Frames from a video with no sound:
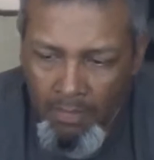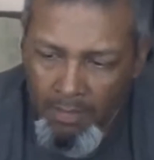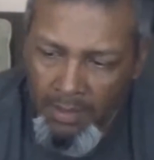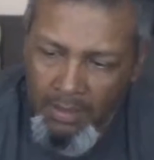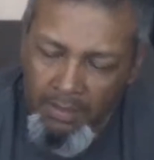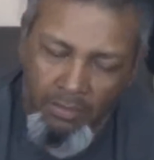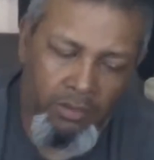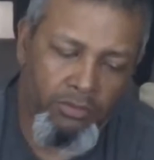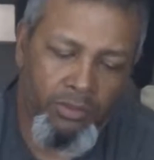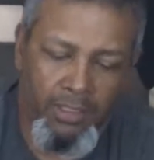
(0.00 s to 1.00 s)
And
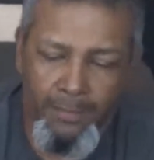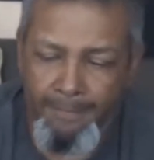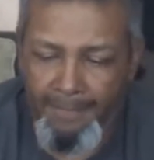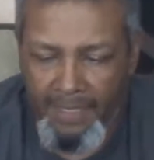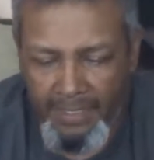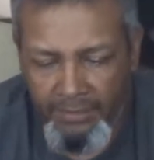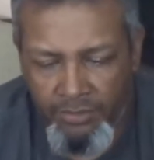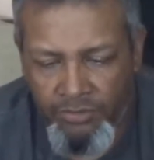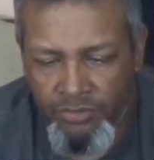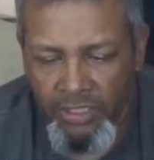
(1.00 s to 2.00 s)
close it up and you can
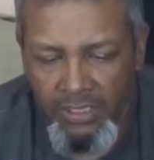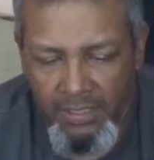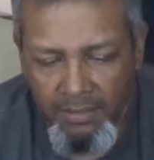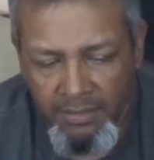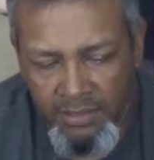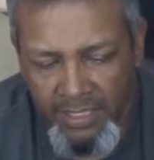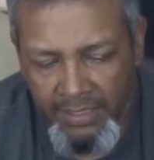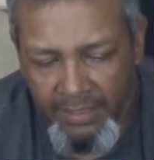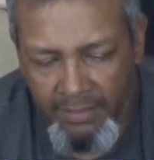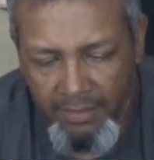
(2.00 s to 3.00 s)
see, just take
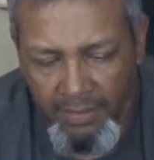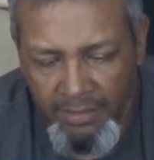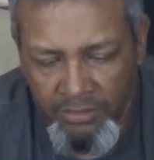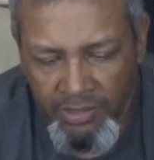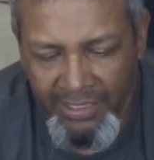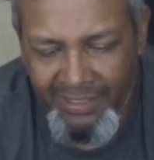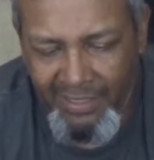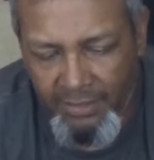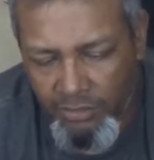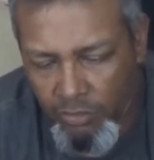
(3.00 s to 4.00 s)
it and you slide it
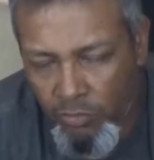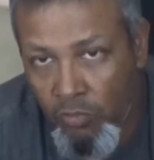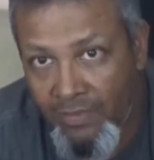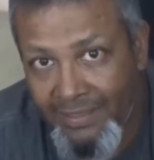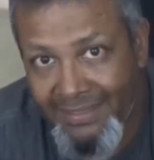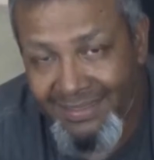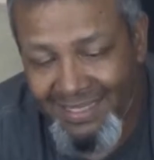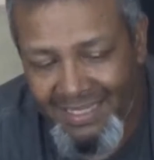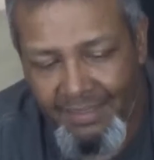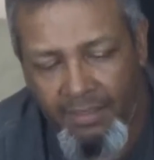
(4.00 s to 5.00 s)
in. There's a groove on this
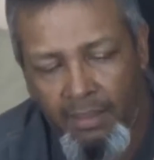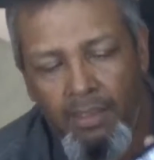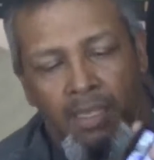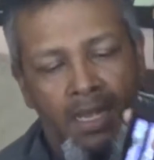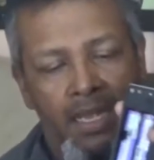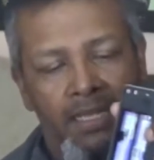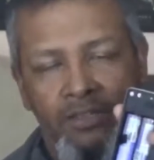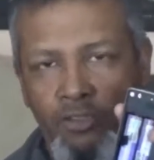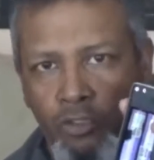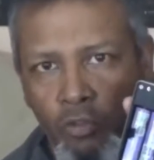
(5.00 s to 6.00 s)
side and
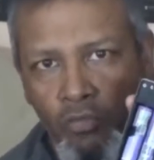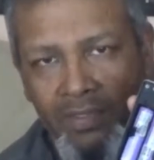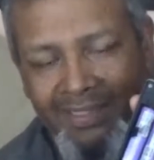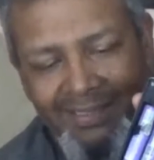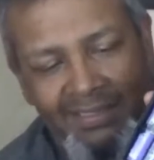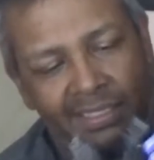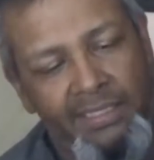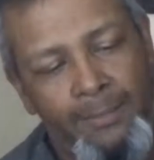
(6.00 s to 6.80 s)
there's a groove on this side.